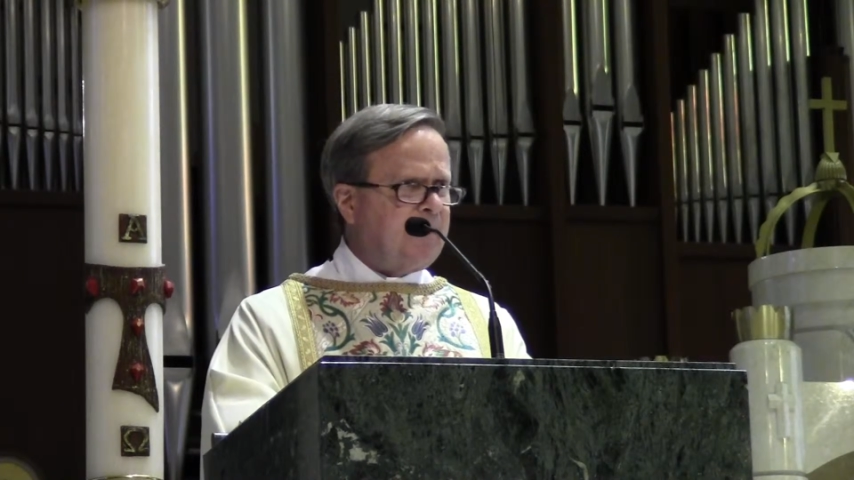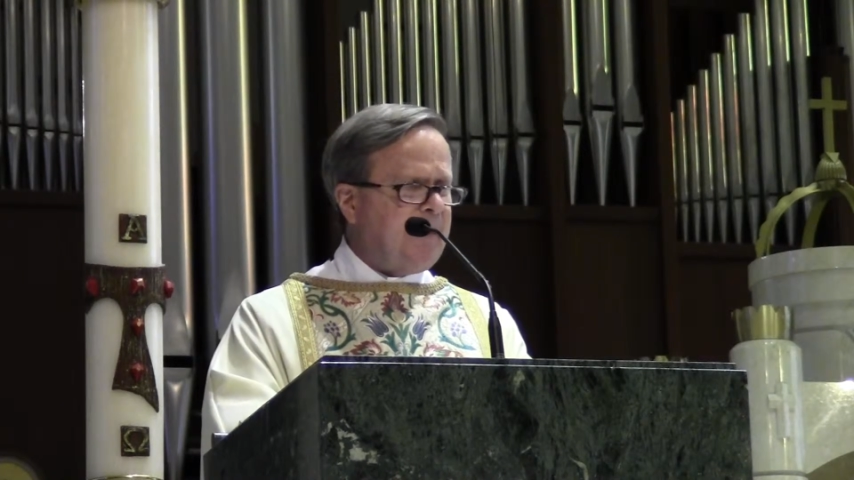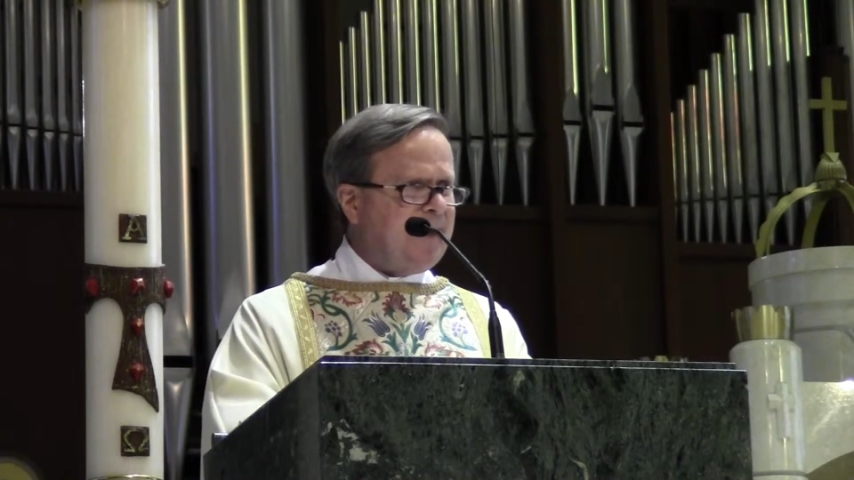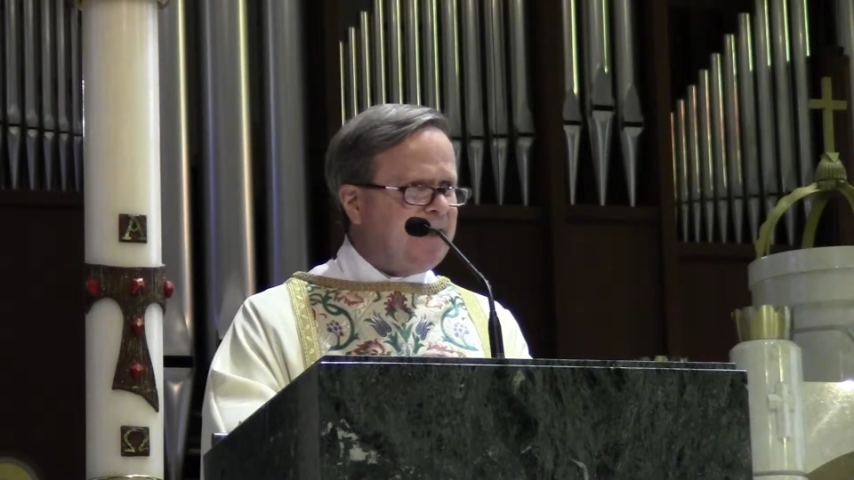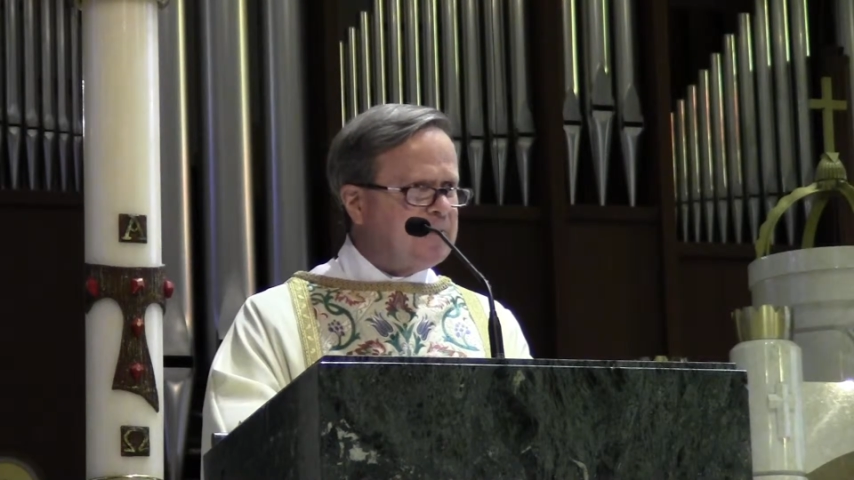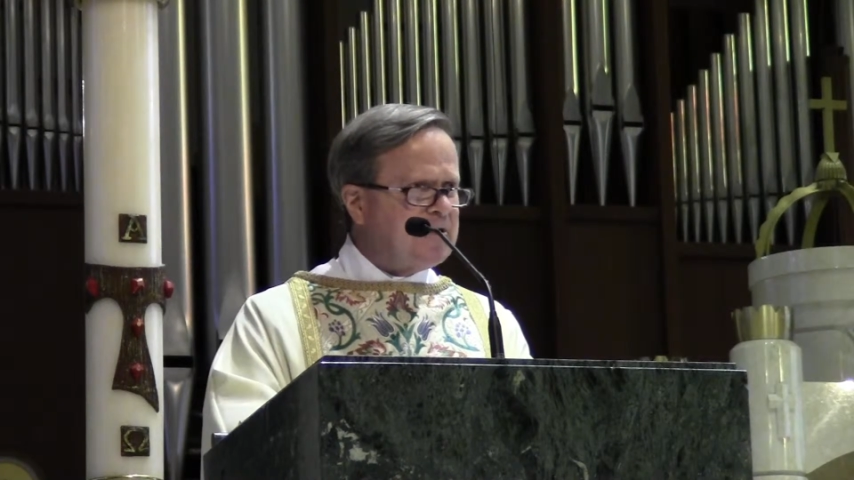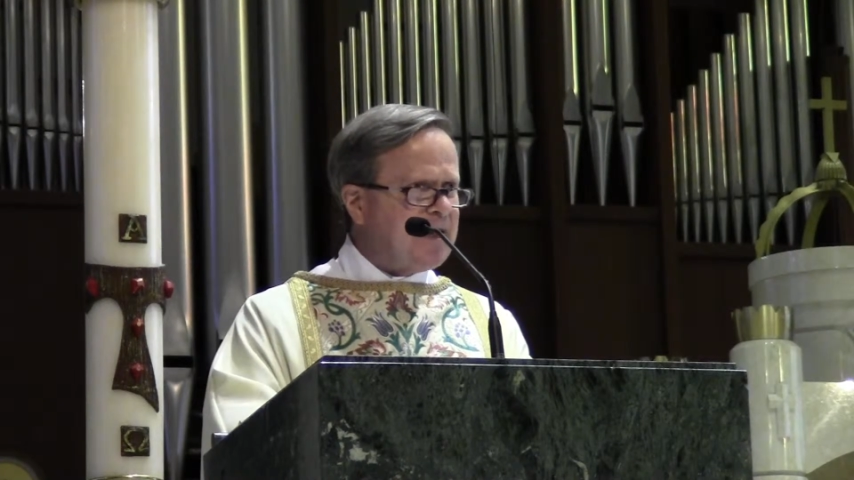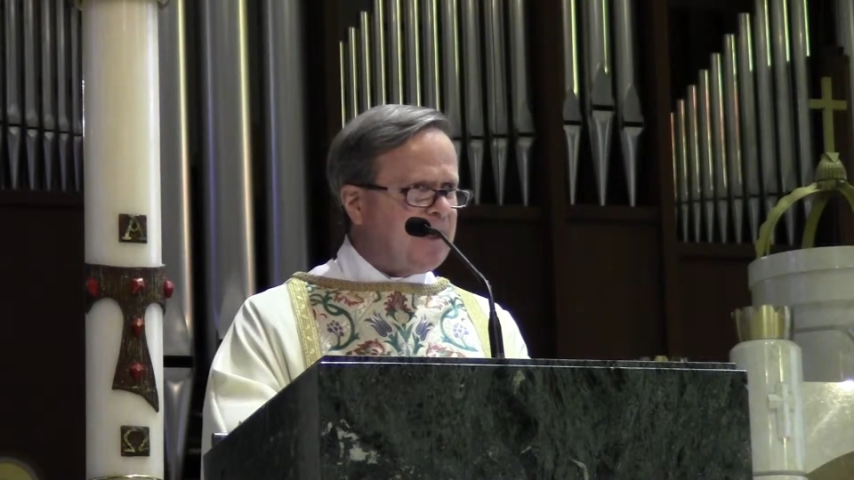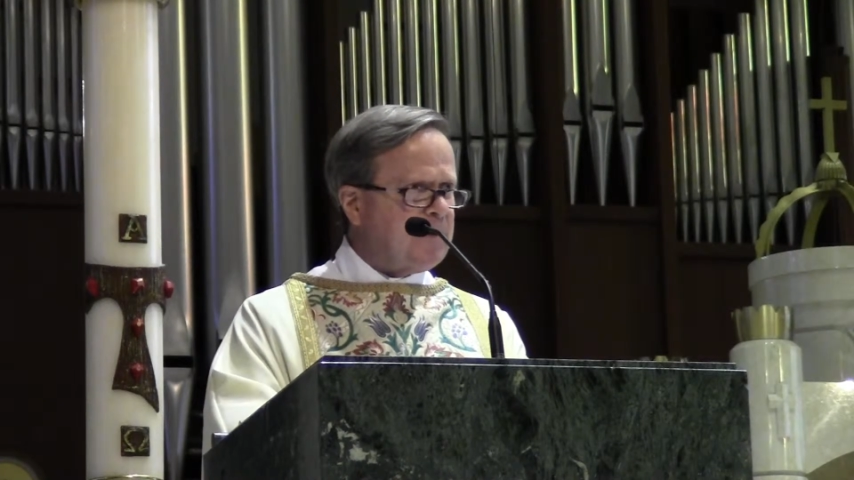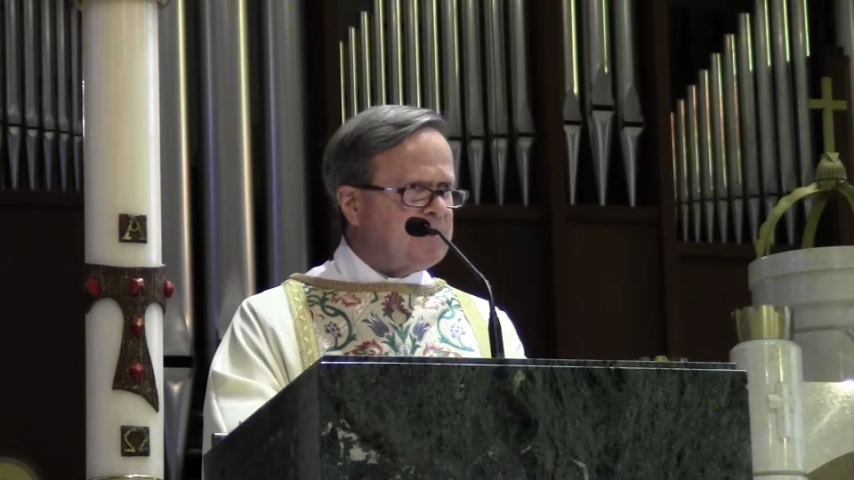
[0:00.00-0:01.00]
their
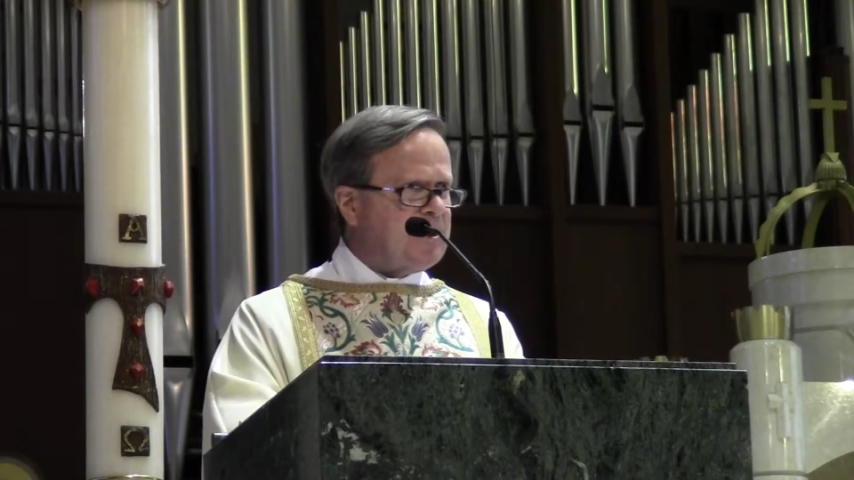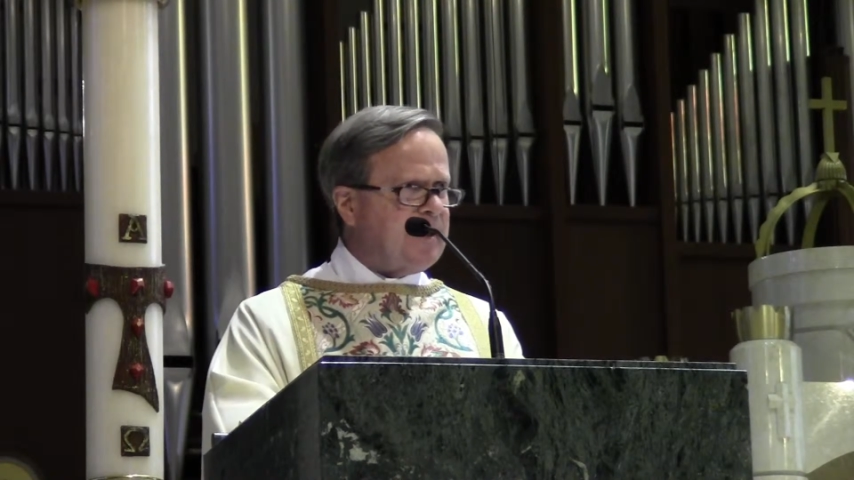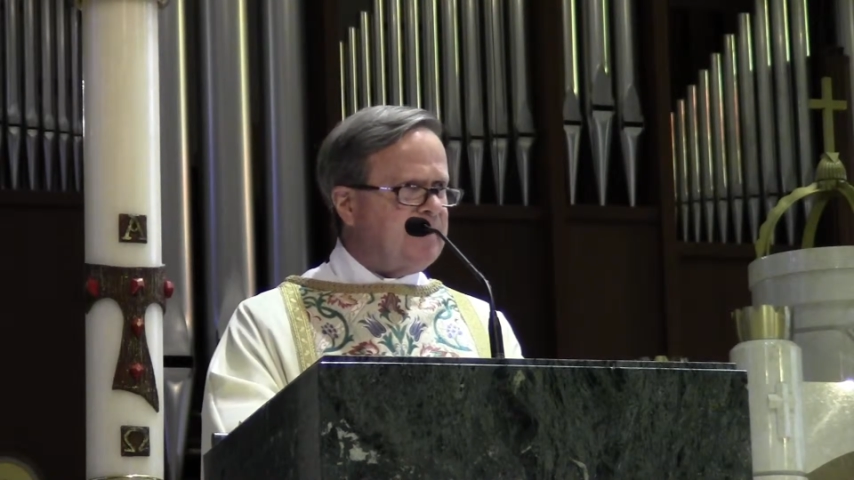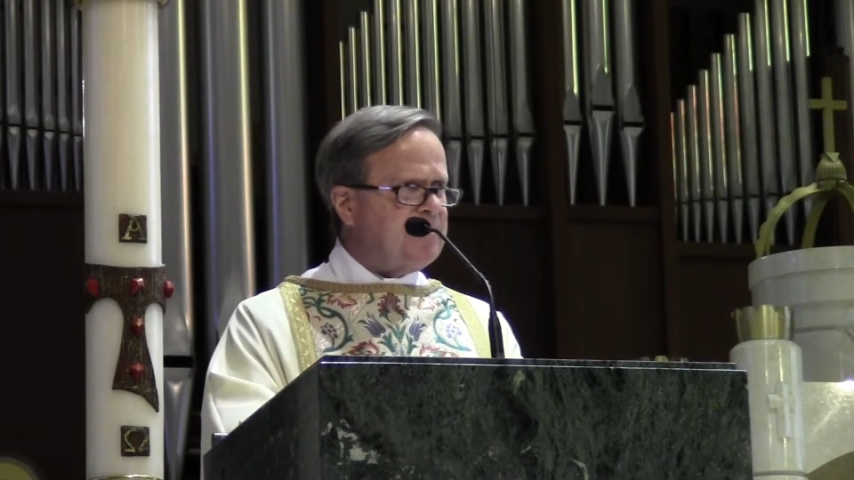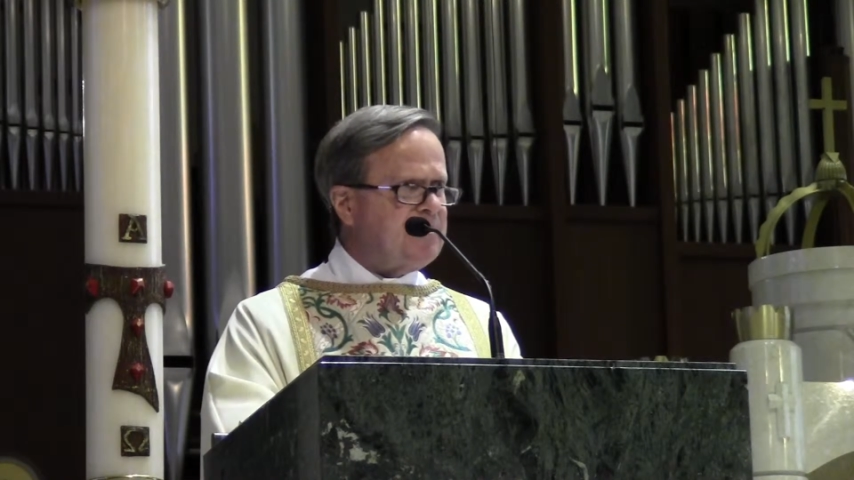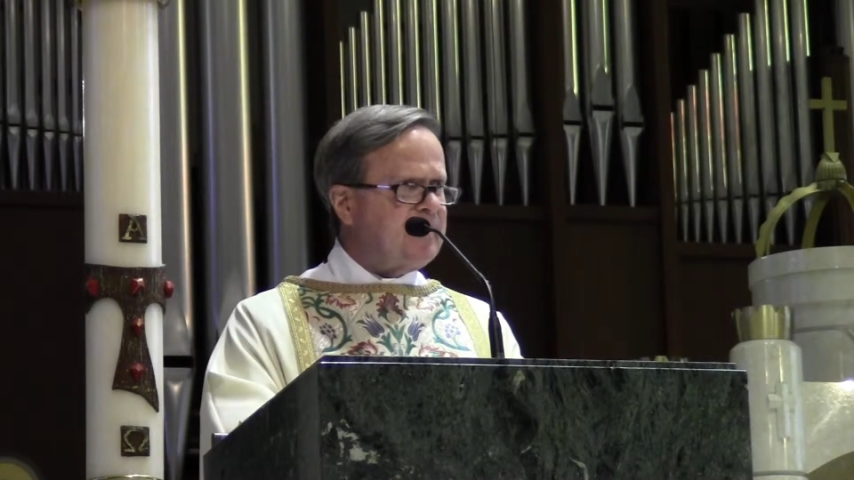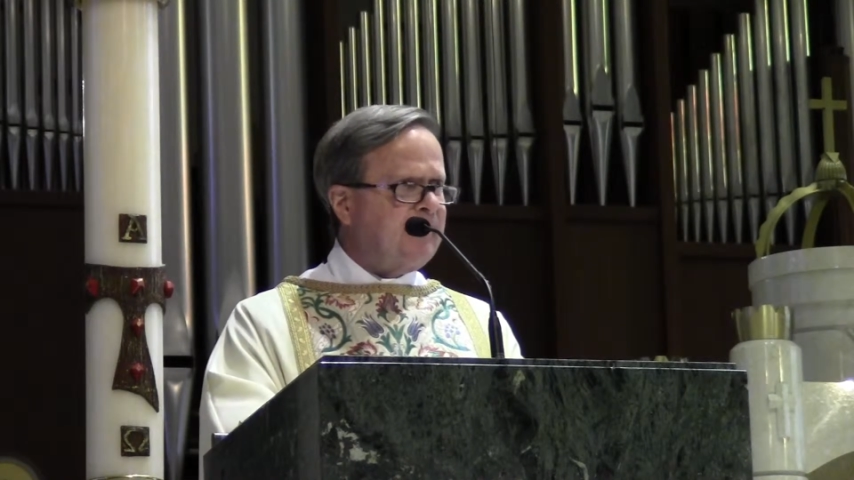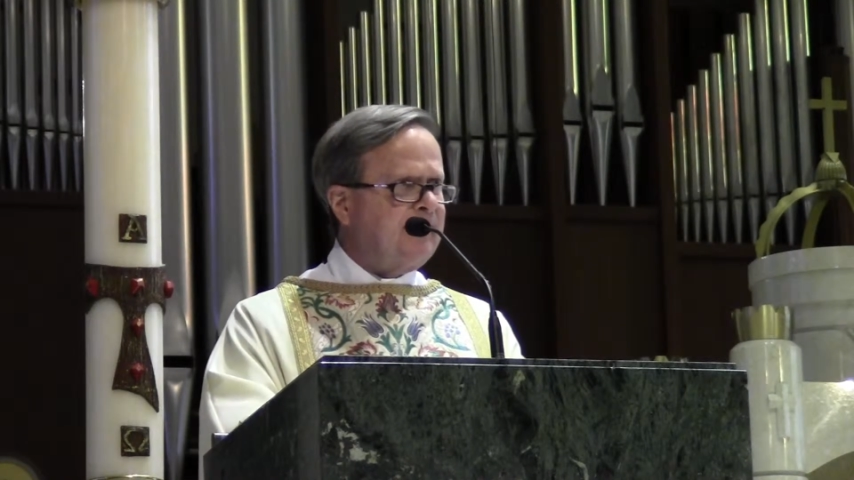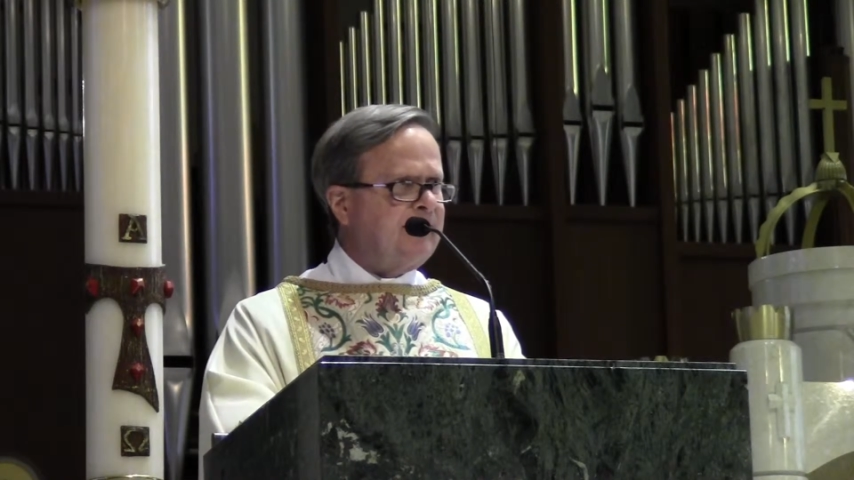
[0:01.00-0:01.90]
idiosyncrasies,